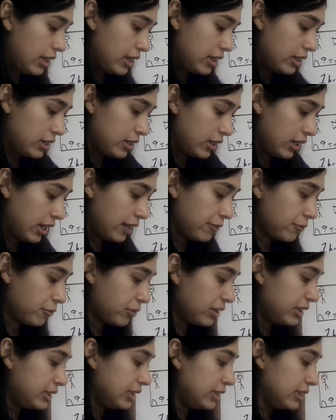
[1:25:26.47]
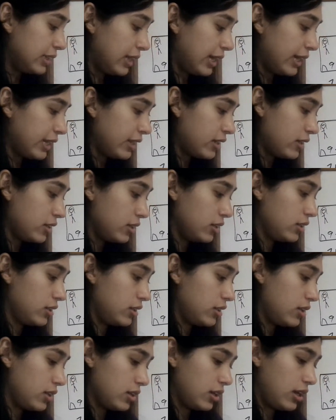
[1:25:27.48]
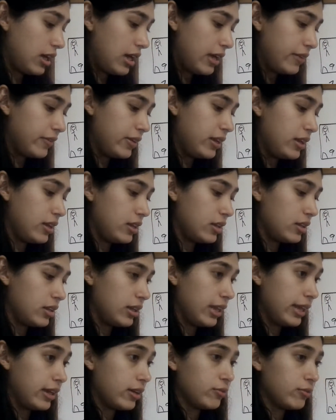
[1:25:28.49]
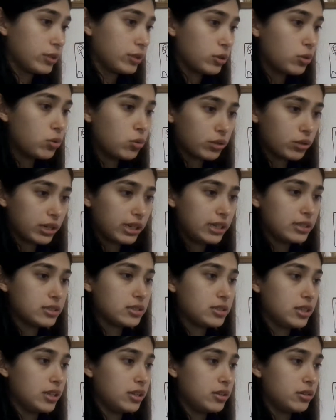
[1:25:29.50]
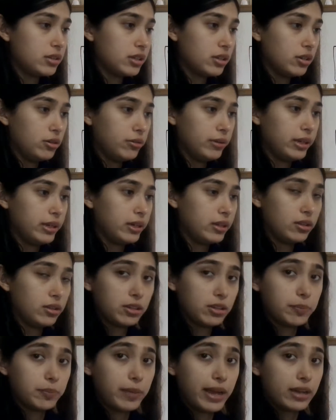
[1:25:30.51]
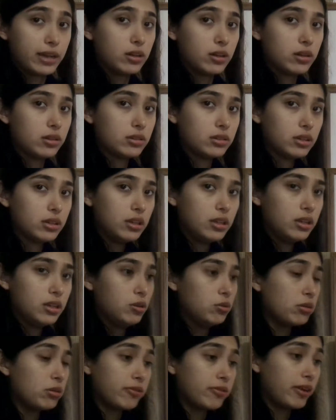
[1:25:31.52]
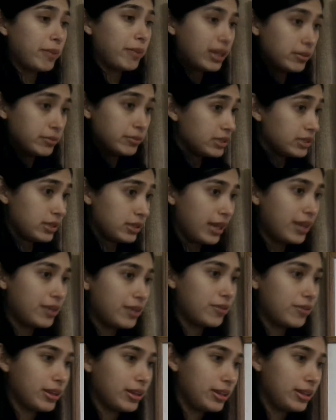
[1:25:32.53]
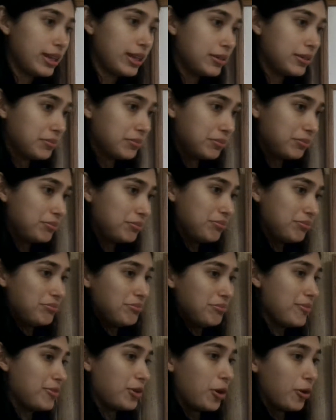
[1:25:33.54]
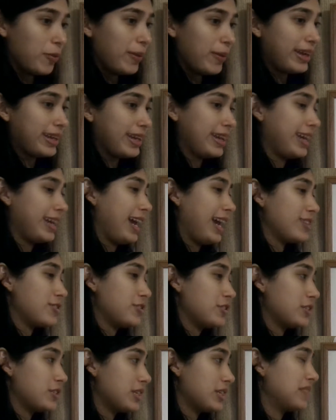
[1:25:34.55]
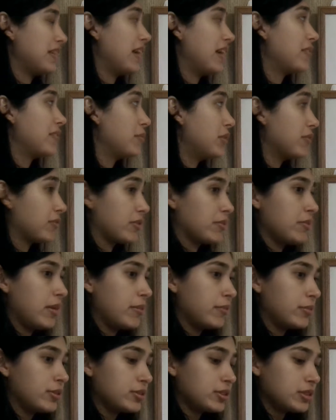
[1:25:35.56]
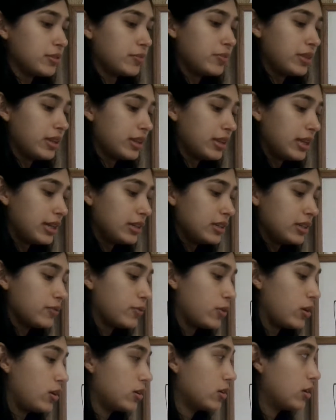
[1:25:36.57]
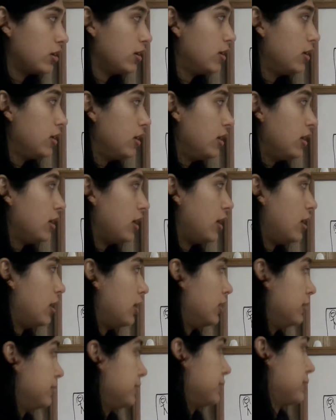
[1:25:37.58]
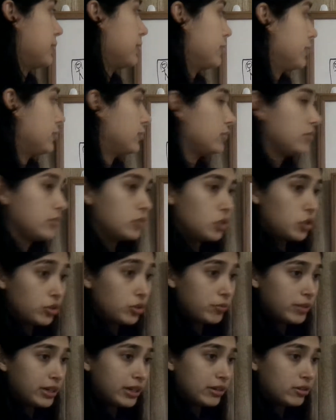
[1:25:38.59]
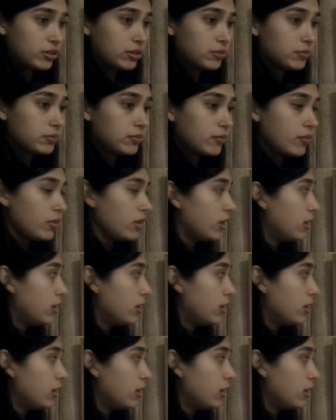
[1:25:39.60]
And I really like having like recordings that you can go ahead and look back on, or if I make a mistake, you can like go back and catch it instead of having me remember something that I did wrong. Human error.